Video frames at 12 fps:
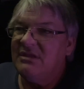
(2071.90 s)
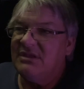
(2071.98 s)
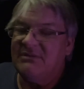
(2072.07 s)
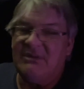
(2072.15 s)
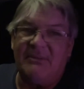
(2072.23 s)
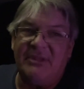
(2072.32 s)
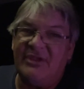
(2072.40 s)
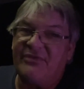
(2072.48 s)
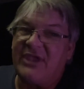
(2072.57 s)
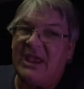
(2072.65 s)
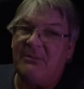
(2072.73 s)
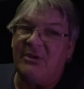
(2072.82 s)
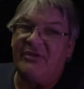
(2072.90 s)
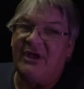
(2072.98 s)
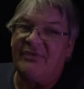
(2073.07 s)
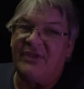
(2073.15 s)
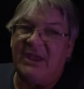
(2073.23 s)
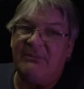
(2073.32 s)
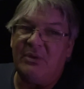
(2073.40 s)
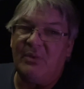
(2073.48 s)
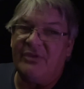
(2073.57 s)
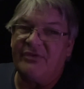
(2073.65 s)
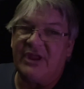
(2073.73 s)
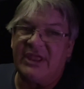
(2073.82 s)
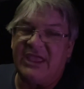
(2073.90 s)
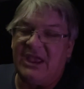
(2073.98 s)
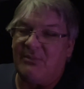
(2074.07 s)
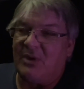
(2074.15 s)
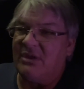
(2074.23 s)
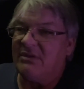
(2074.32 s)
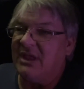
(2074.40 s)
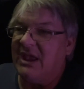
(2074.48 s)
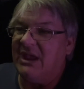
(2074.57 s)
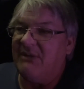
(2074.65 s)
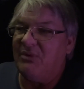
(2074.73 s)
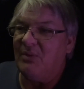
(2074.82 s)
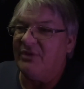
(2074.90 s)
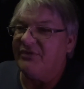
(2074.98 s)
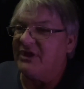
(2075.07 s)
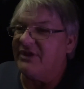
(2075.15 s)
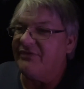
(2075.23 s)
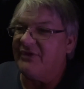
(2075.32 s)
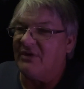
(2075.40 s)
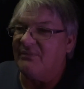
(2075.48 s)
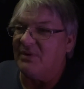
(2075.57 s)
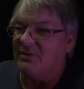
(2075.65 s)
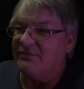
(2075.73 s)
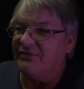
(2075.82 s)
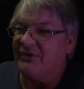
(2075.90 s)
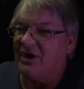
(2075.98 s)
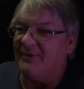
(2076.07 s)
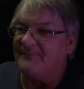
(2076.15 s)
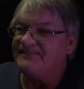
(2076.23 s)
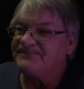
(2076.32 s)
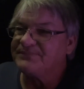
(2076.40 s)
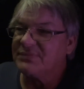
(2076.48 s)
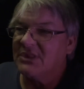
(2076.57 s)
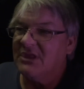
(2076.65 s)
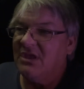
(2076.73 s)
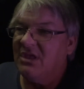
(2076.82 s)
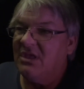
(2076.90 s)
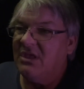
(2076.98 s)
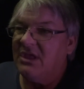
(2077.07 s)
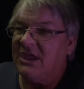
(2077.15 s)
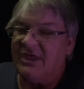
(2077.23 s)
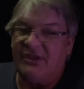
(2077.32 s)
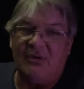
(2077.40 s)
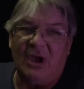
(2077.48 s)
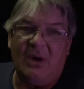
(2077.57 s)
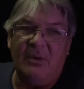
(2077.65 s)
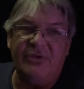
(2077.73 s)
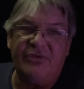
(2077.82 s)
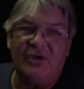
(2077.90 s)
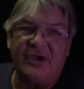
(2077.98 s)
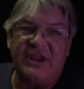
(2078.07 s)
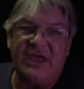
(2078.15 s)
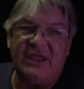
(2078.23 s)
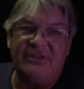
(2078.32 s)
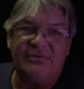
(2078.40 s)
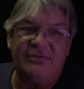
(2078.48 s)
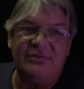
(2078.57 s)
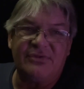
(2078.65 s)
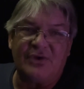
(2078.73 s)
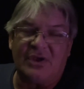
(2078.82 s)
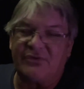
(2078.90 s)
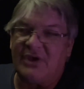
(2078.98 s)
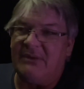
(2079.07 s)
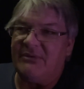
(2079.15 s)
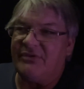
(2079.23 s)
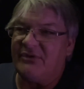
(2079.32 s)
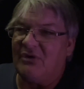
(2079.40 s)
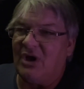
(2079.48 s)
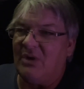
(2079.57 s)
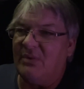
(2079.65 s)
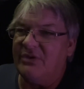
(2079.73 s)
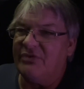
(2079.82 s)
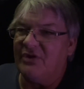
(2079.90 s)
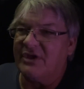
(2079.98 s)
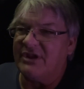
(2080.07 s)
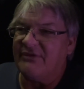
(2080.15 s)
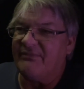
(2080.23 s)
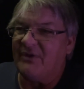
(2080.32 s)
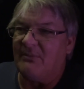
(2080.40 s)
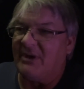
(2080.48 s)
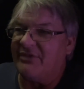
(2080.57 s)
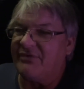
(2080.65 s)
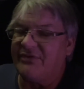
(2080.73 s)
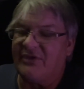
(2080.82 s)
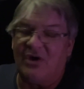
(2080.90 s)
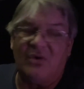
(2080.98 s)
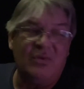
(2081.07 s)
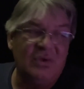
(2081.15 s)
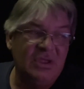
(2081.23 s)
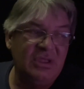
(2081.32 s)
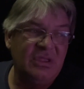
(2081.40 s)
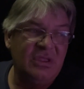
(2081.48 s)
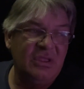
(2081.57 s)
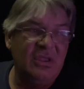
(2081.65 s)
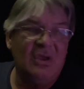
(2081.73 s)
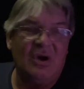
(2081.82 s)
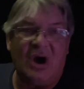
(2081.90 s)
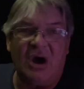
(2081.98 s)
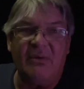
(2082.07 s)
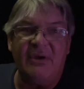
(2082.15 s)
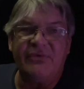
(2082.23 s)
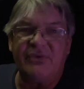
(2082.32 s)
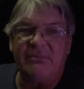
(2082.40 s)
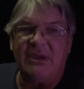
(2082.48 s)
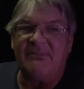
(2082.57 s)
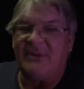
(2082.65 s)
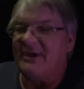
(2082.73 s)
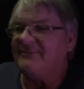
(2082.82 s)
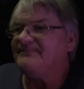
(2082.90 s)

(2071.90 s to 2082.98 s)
remember, there's cameras out there. Everyone's got a camera. Everyone's got a cell phone. So, and they're always looking at truck drivers. They're always looking to film us. So always remember,